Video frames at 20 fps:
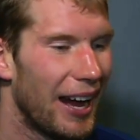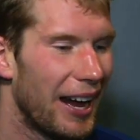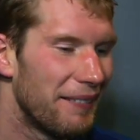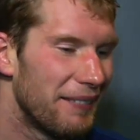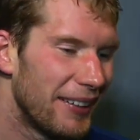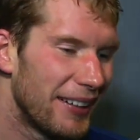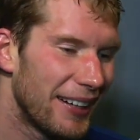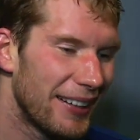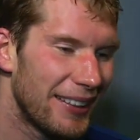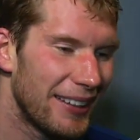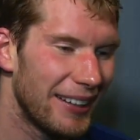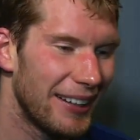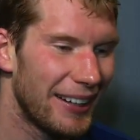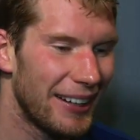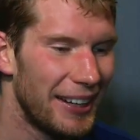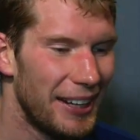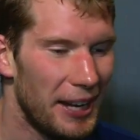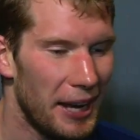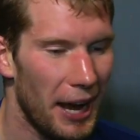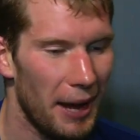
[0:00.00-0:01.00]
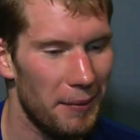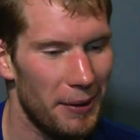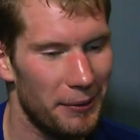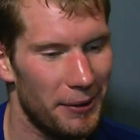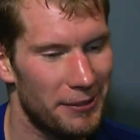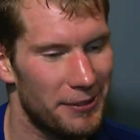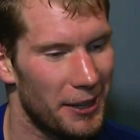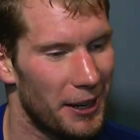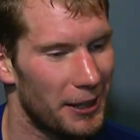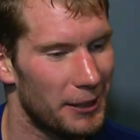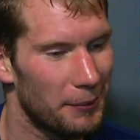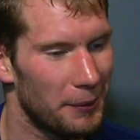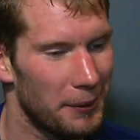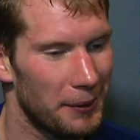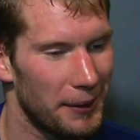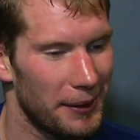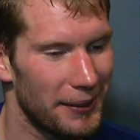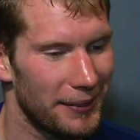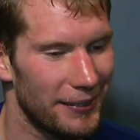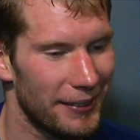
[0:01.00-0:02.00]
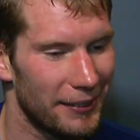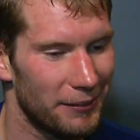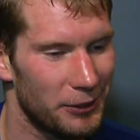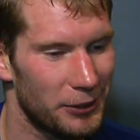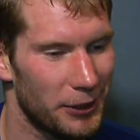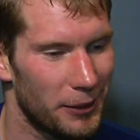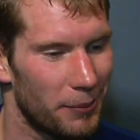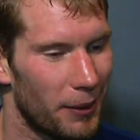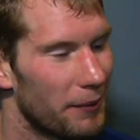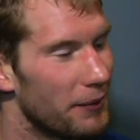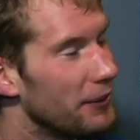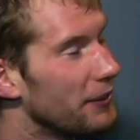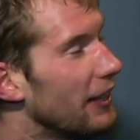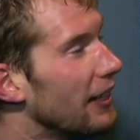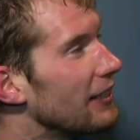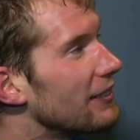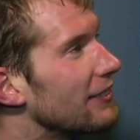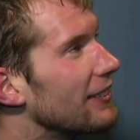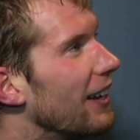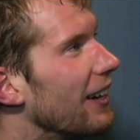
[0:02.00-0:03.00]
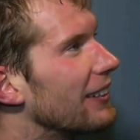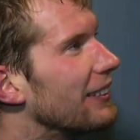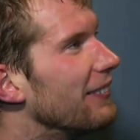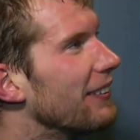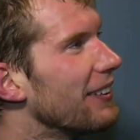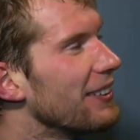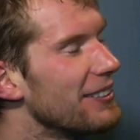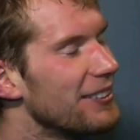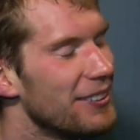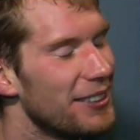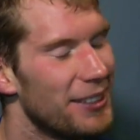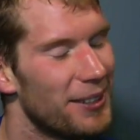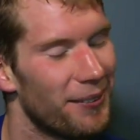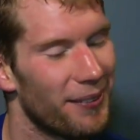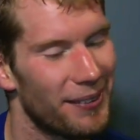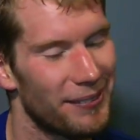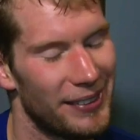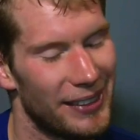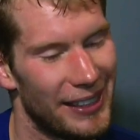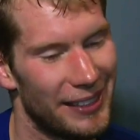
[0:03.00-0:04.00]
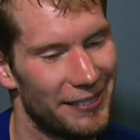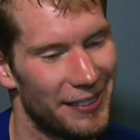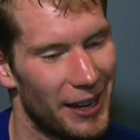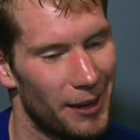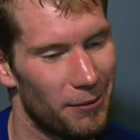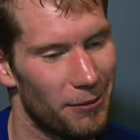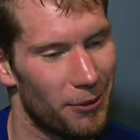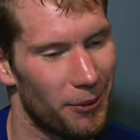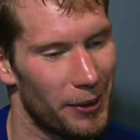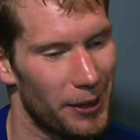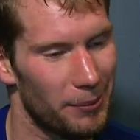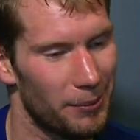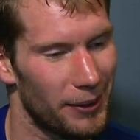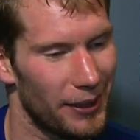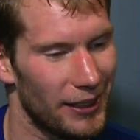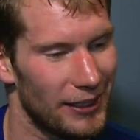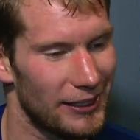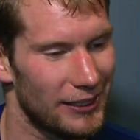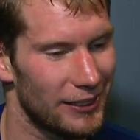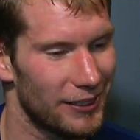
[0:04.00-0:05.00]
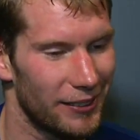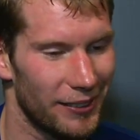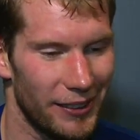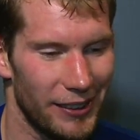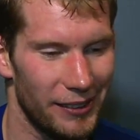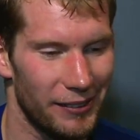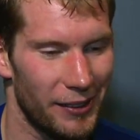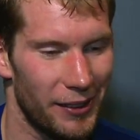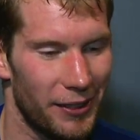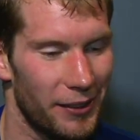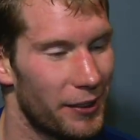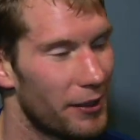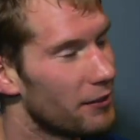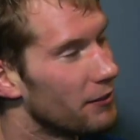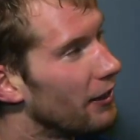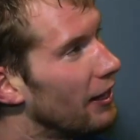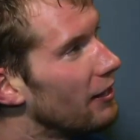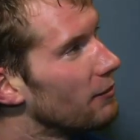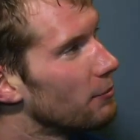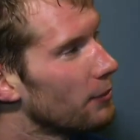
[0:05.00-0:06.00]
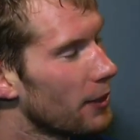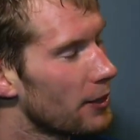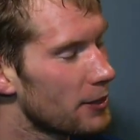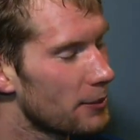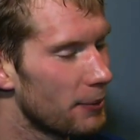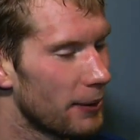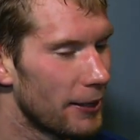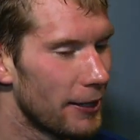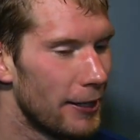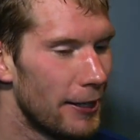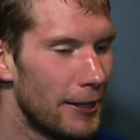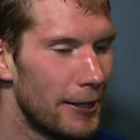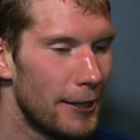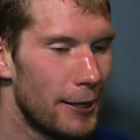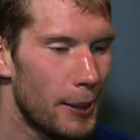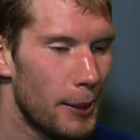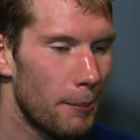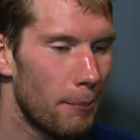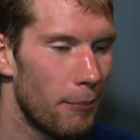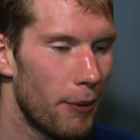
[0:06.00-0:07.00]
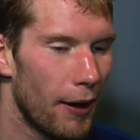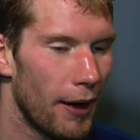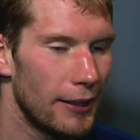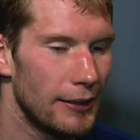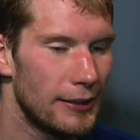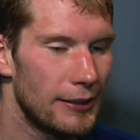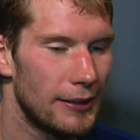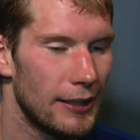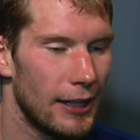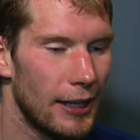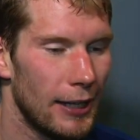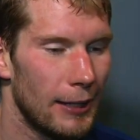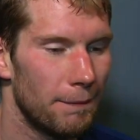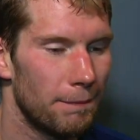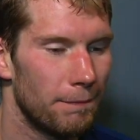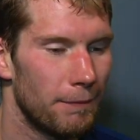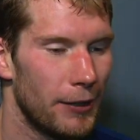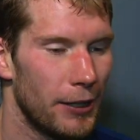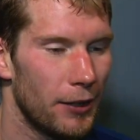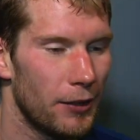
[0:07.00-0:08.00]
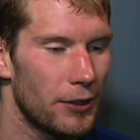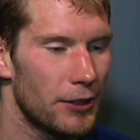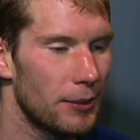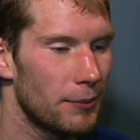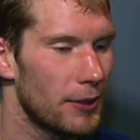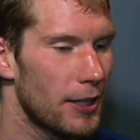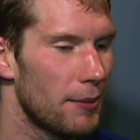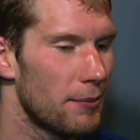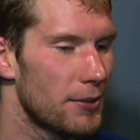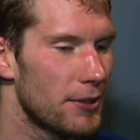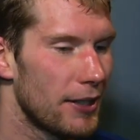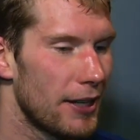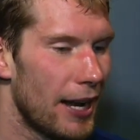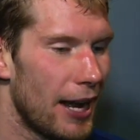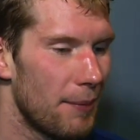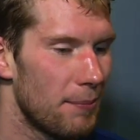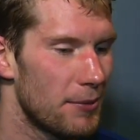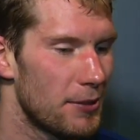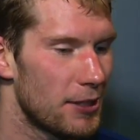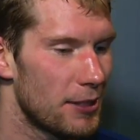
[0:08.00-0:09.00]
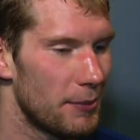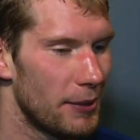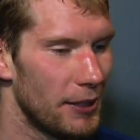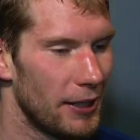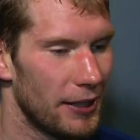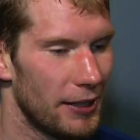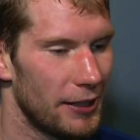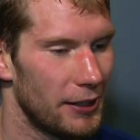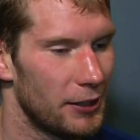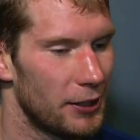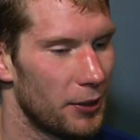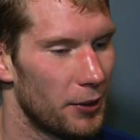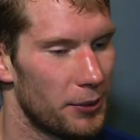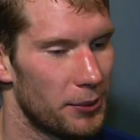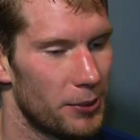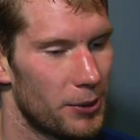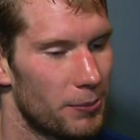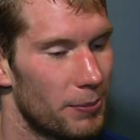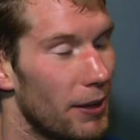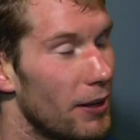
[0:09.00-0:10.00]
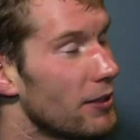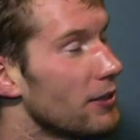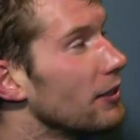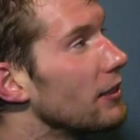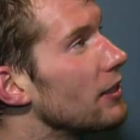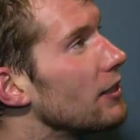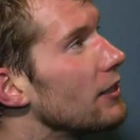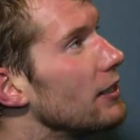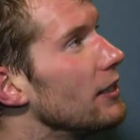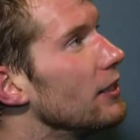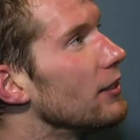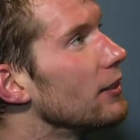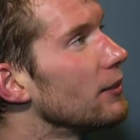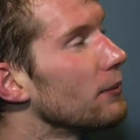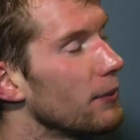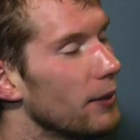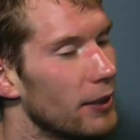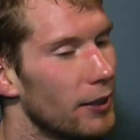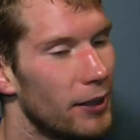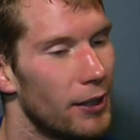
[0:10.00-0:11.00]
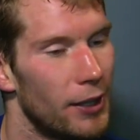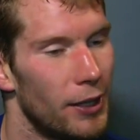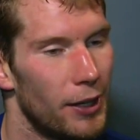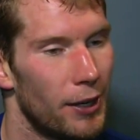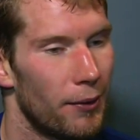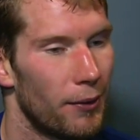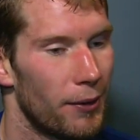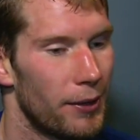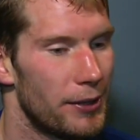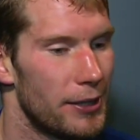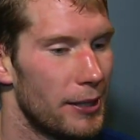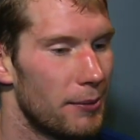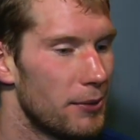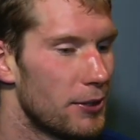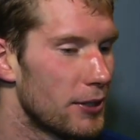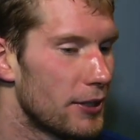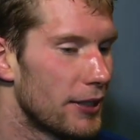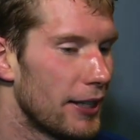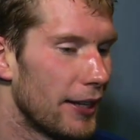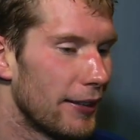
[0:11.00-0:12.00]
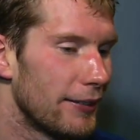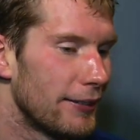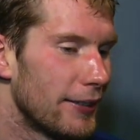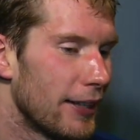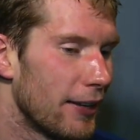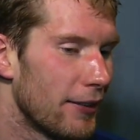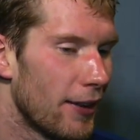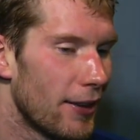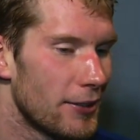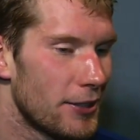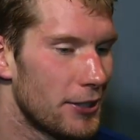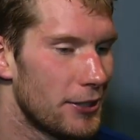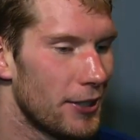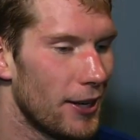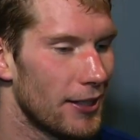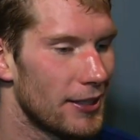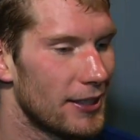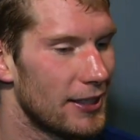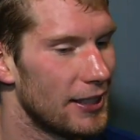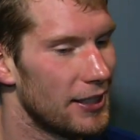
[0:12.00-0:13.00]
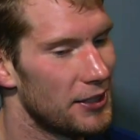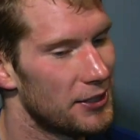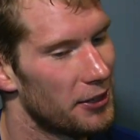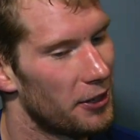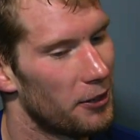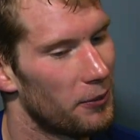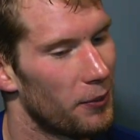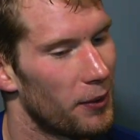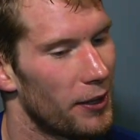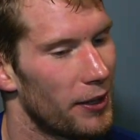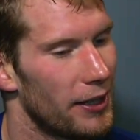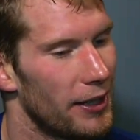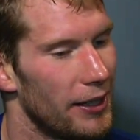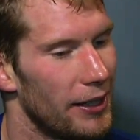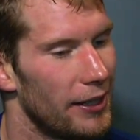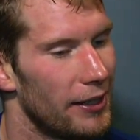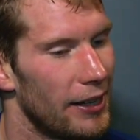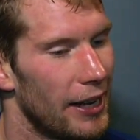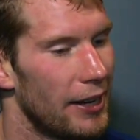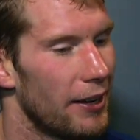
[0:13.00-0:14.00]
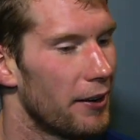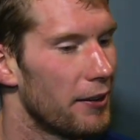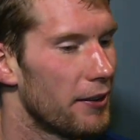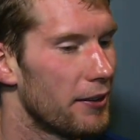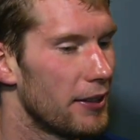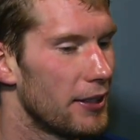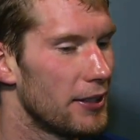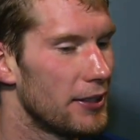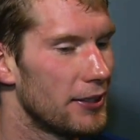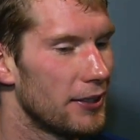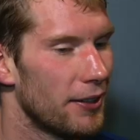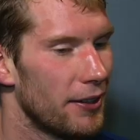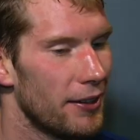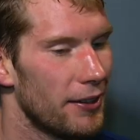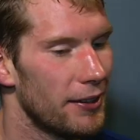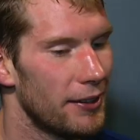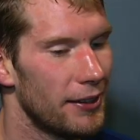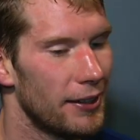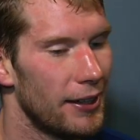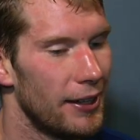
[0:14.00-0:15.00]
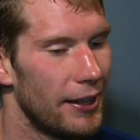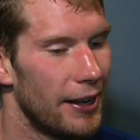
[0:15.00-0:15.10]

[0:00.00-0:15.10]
I mean, I think, I mean, we've talked about it, and I'm sure probably you guys talked about it too. You don't want to be giving up 40 plus or, or even 35 plus, but, but um, you know, sometimes that happens. I mean, I think you go through spells in the season where where teams just get uh, lots of shots, things aren't working, and, and other things are, and